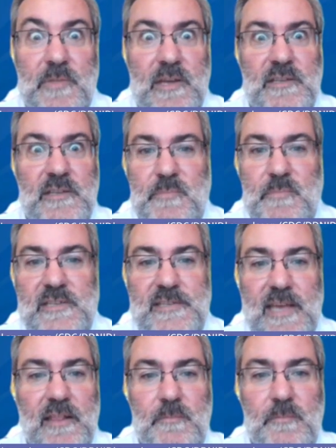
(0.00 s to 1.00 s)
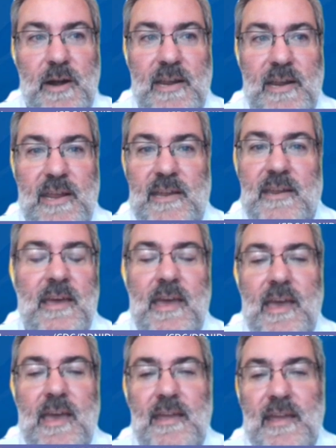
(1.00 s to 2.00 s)
something to be
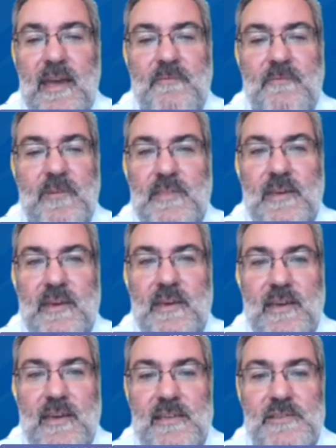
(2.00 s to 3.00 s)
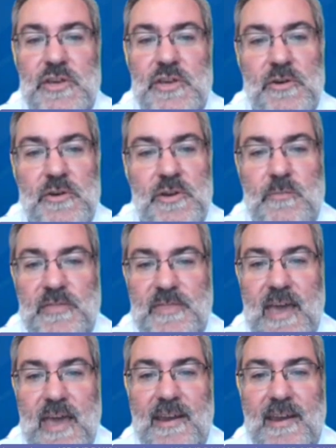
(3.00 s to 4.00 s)
celebrated, and everything is
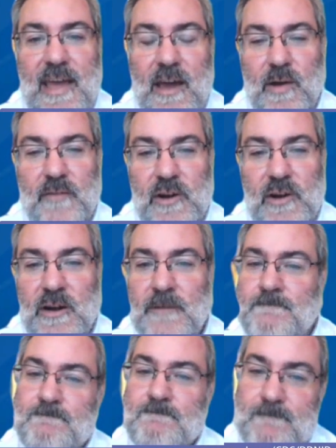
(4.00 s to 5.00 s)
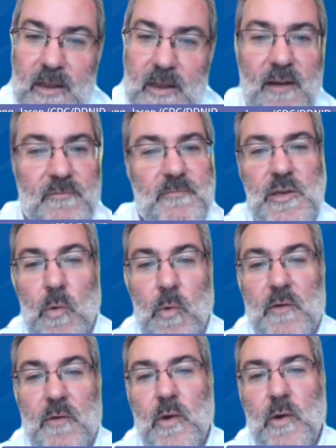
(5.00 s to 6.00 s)
good with that. However, you know,
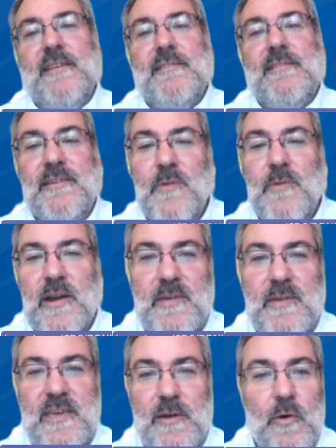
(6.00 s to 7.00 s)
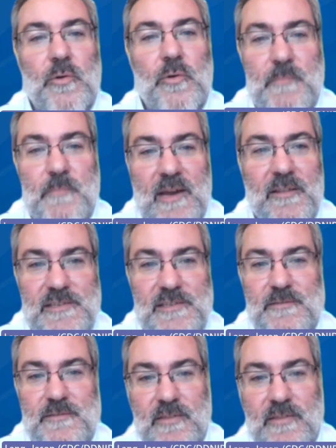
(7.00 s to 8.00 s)
you want to win. You want to be the gold
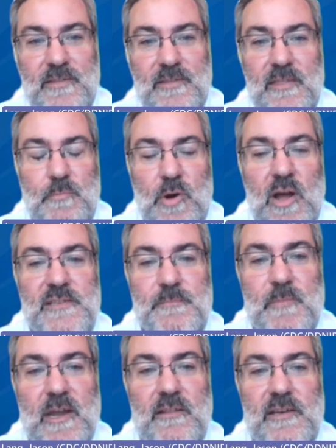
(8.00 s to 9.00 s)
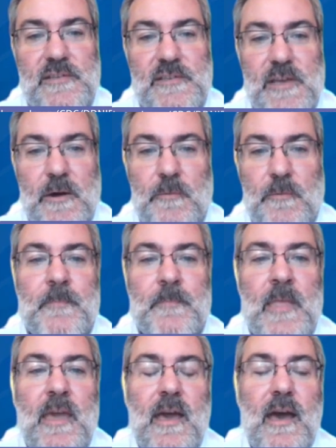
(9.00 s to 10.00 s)
medalist rather than the bronze medalist.
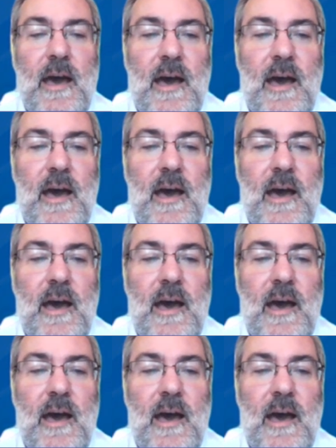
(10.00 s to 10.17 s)
So